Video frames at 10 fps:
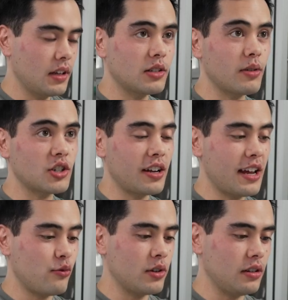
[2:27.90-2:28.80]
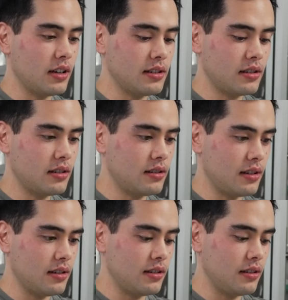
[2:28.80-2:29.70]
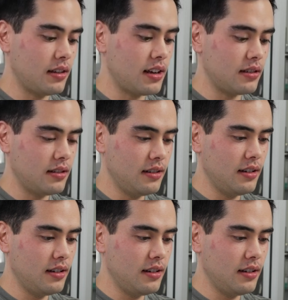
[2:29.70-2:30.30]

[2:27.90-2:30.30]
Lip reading: So actually I have realized that